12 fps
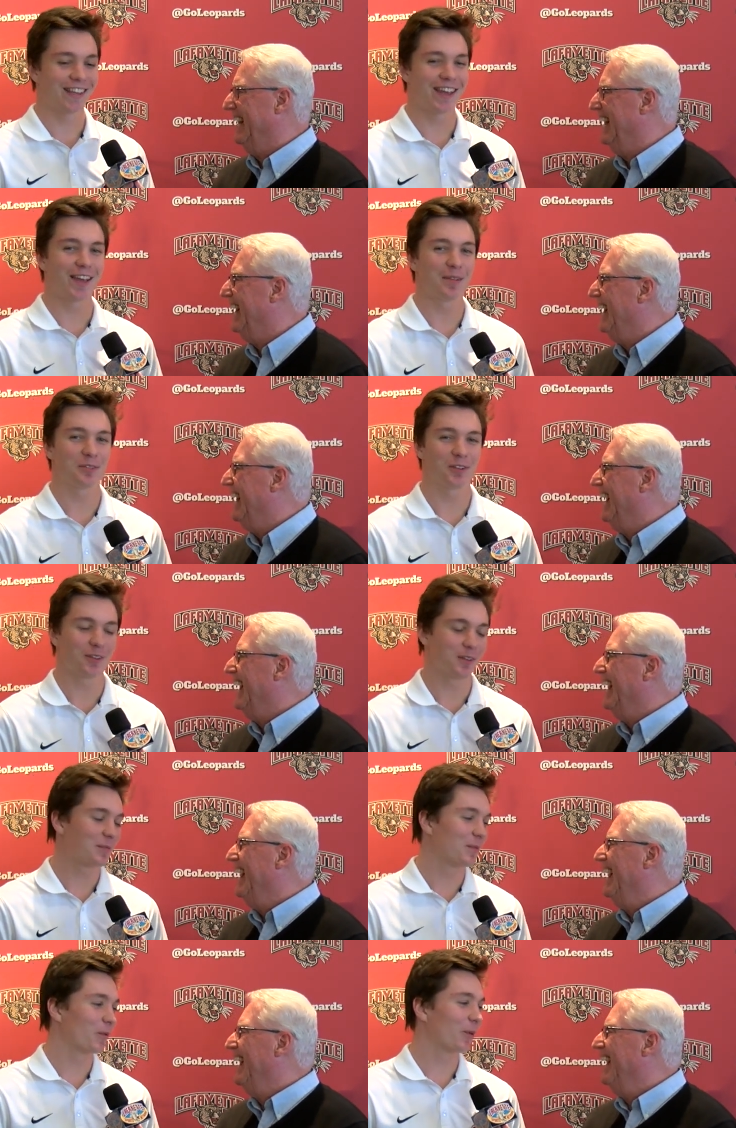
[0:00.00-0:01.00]
Speaker 1: yeah, absolutely.
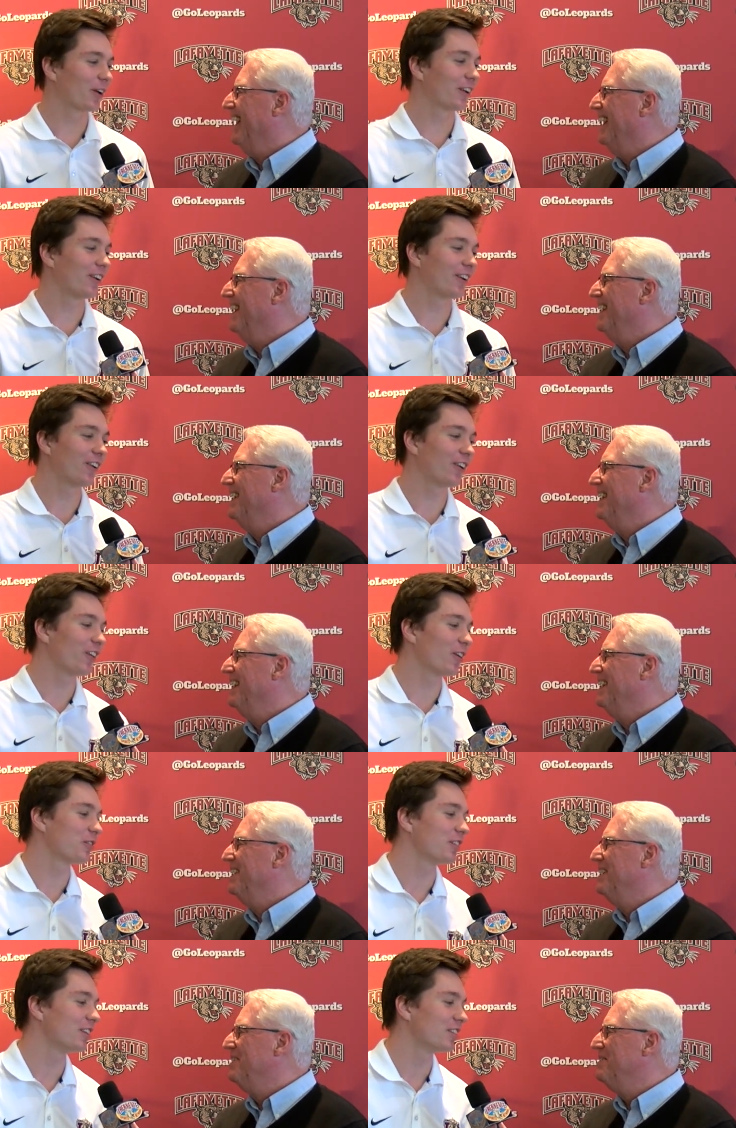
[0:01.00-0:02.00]
Been working on it all
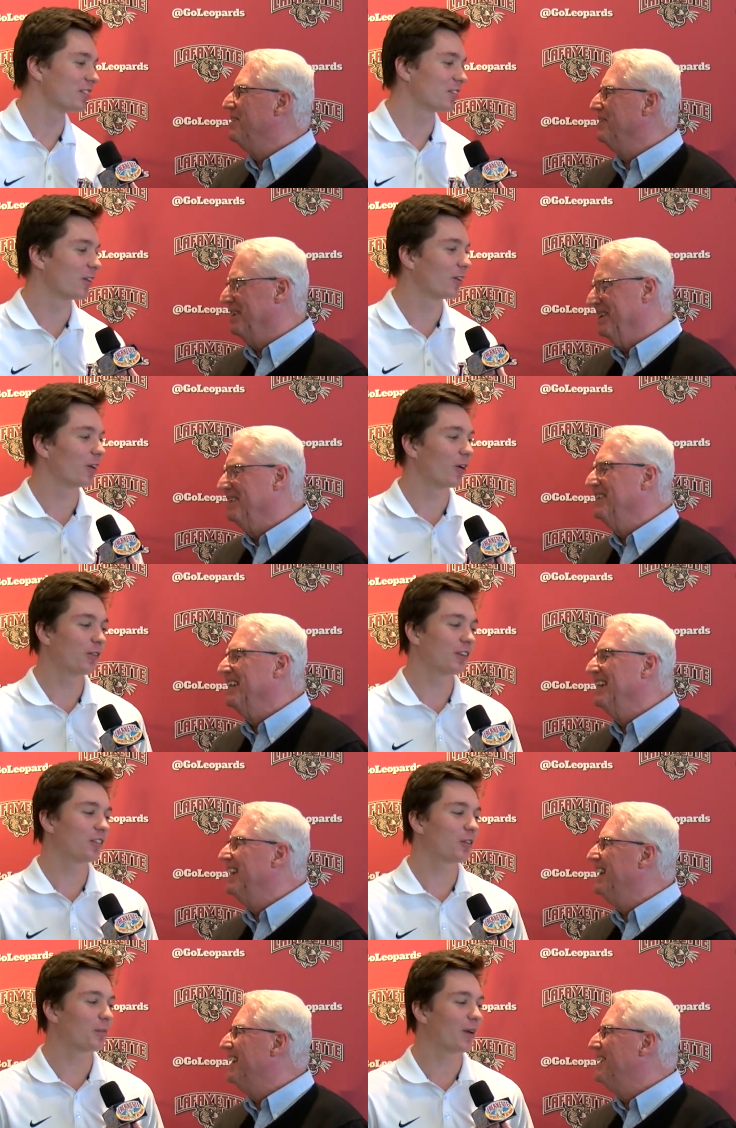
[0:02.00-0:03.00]
off season, so hopefully
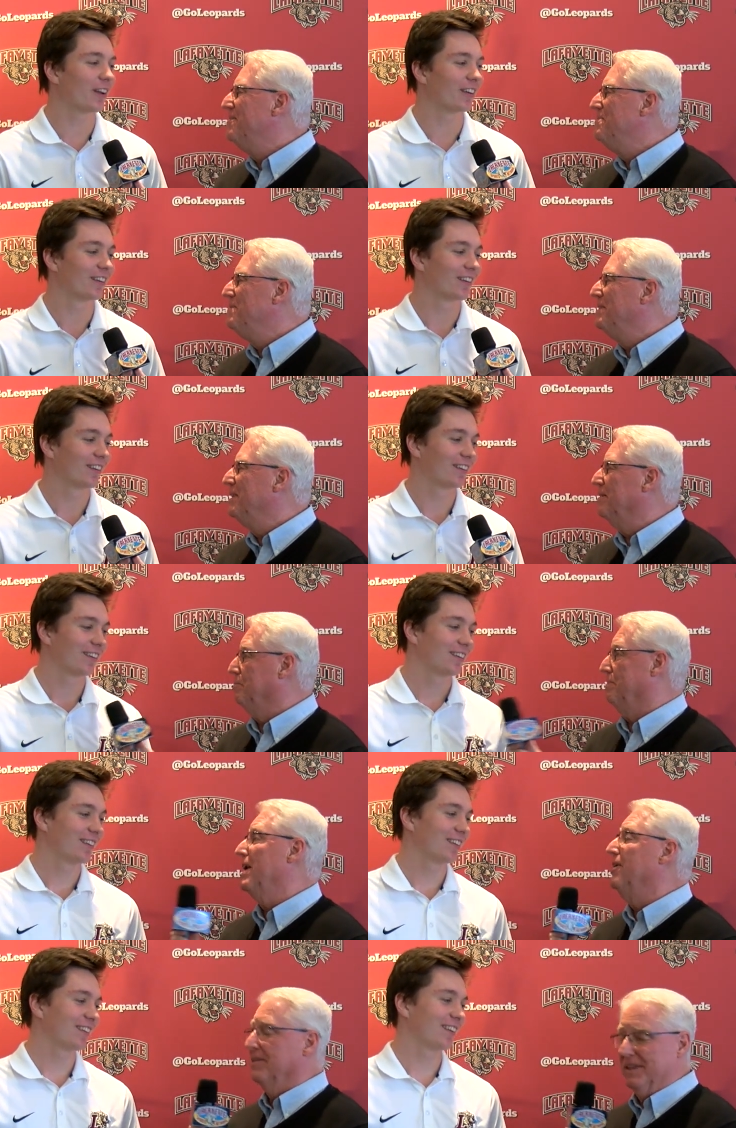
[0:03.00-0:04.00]
it's a little better.
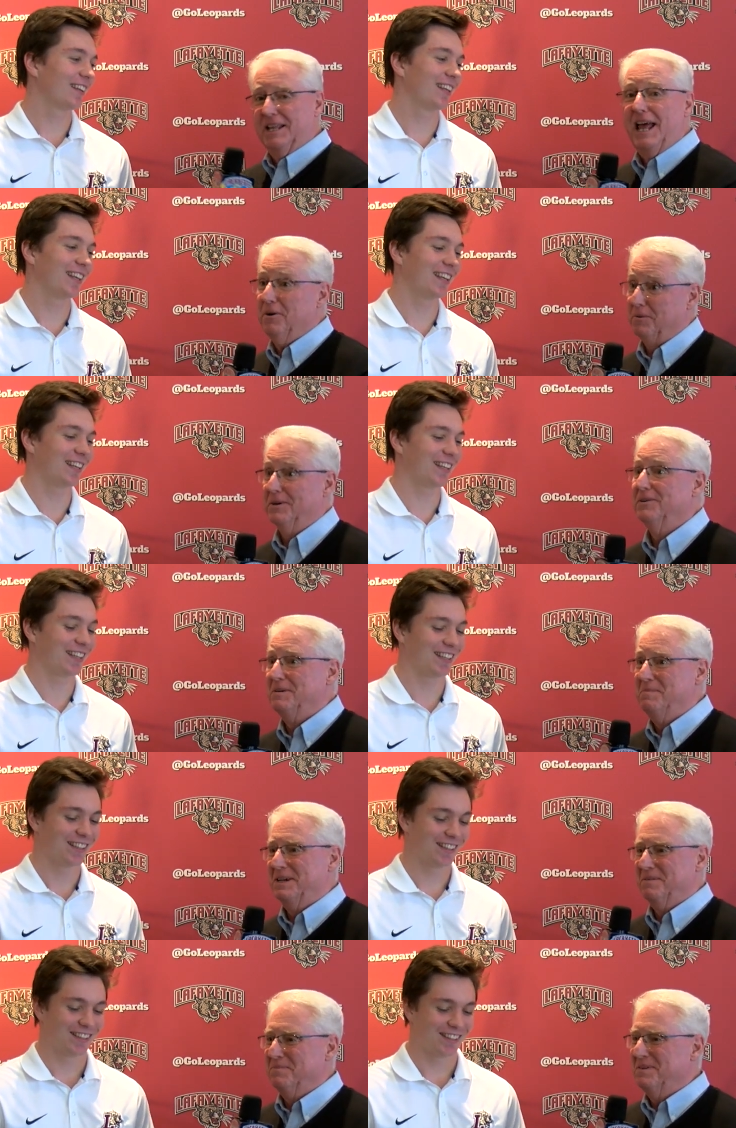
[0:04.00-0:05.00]
Speaker 2: Better. Now, that'll really
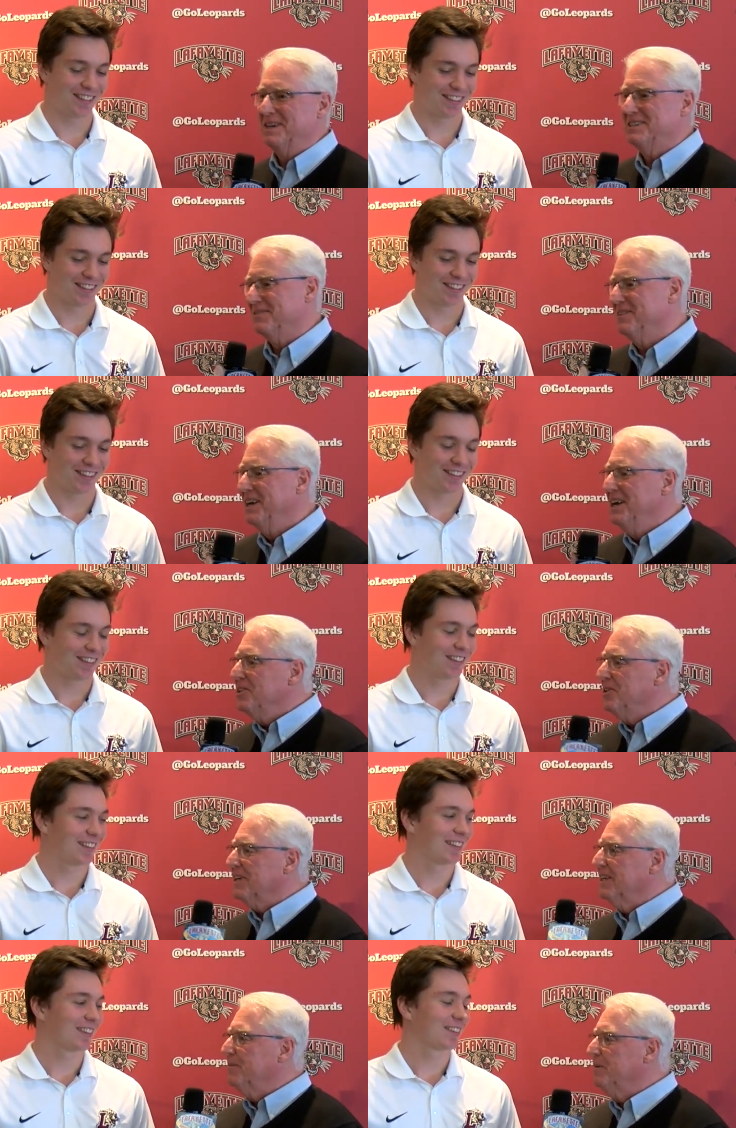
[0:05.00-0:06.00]
be impressive.
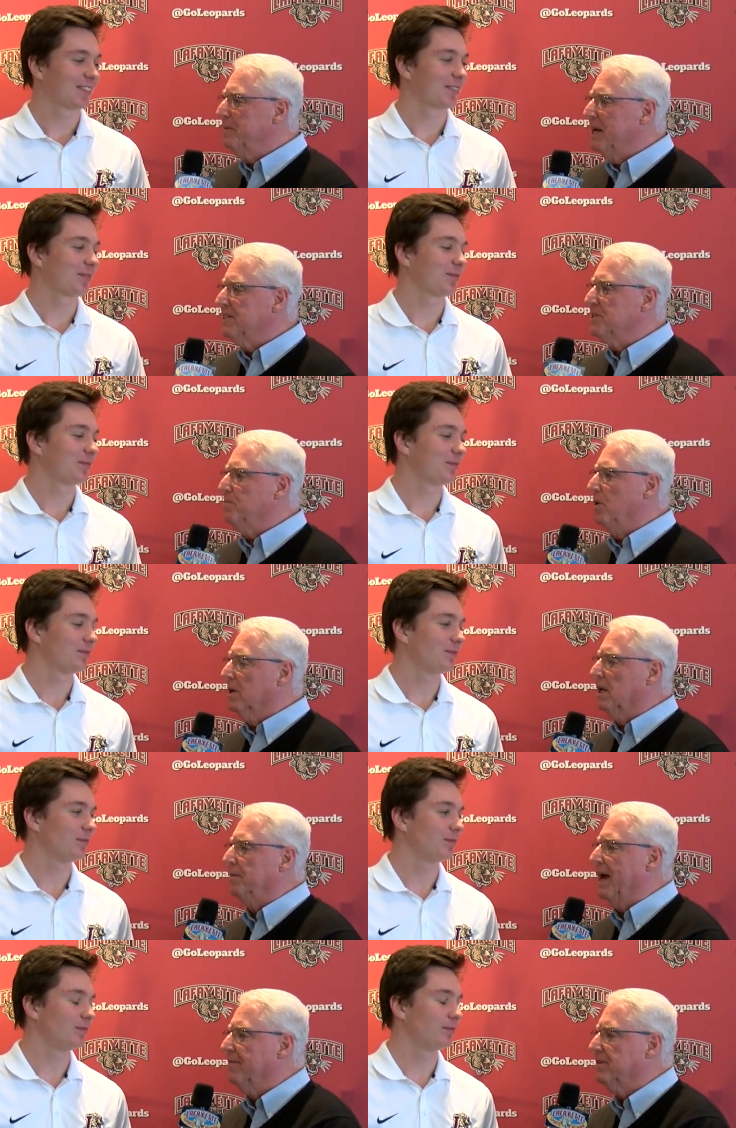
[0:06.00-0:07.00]
Talk a little bit about this ball
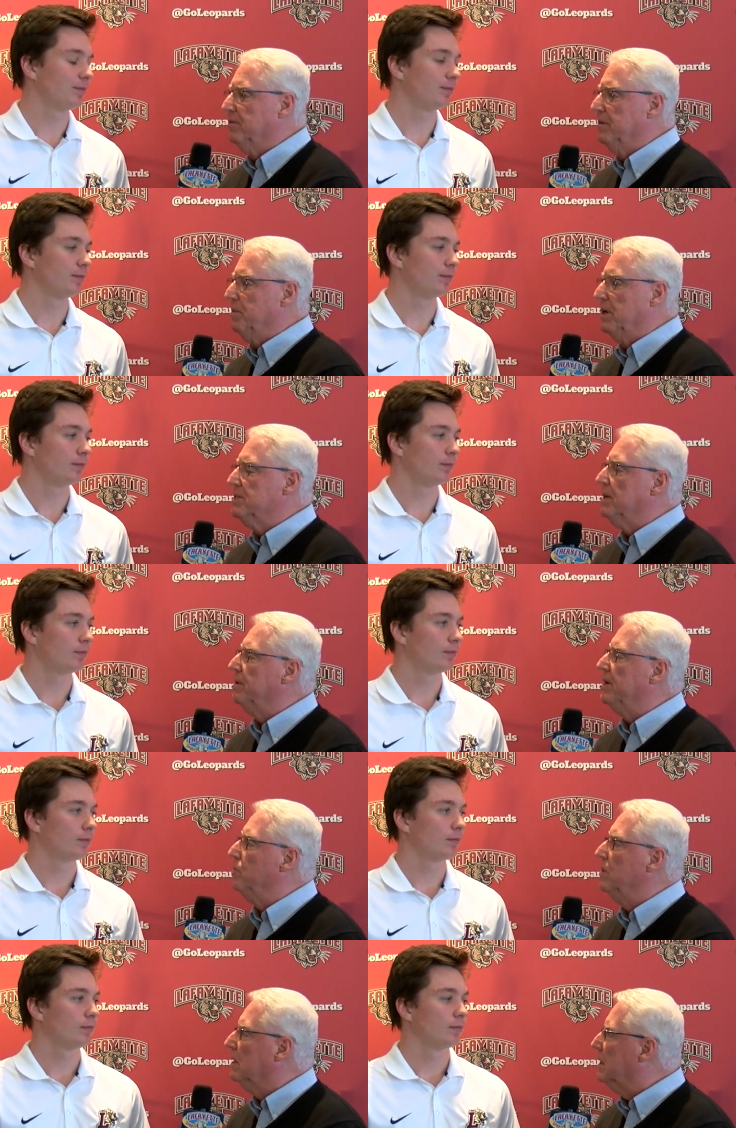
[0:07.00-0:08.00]
club. You have to replace somebody
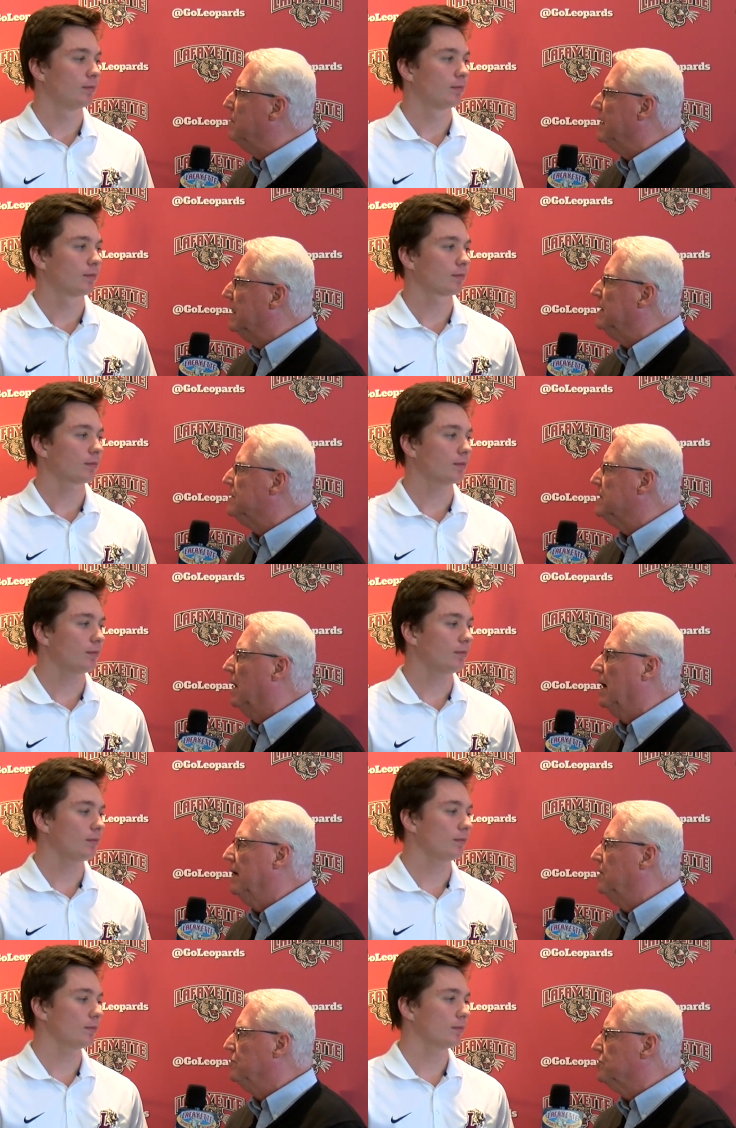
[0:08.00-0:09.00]
really big
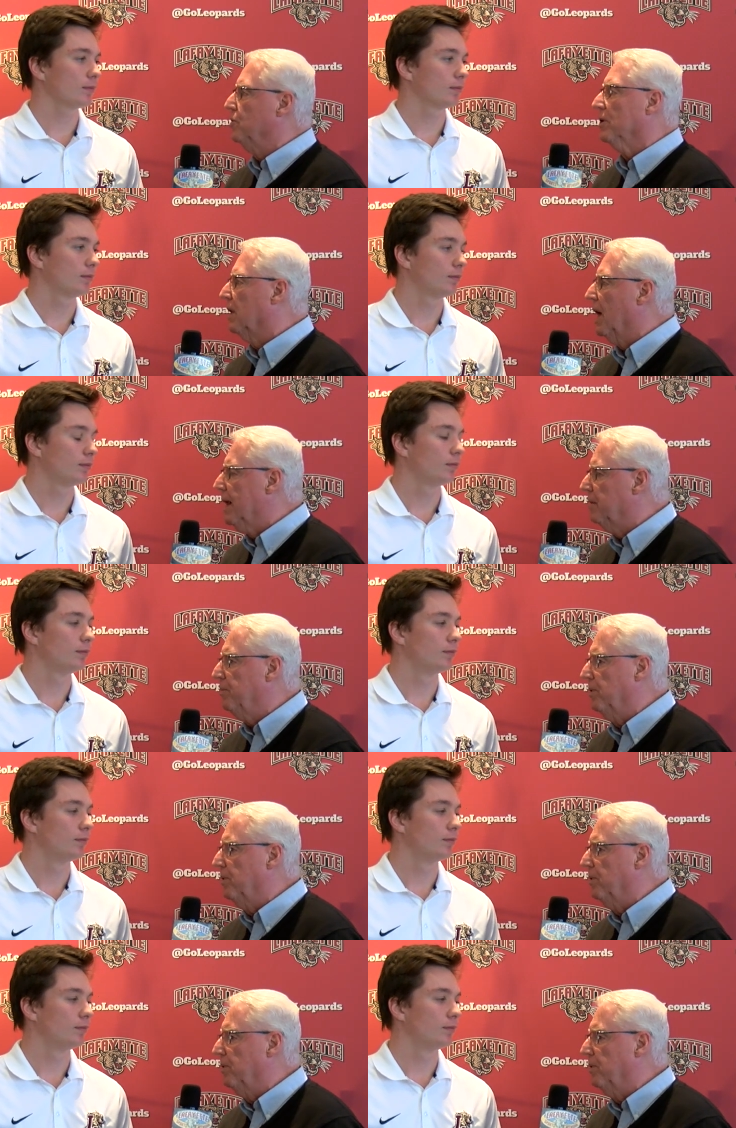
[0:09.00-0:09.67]
inside who scored a lot of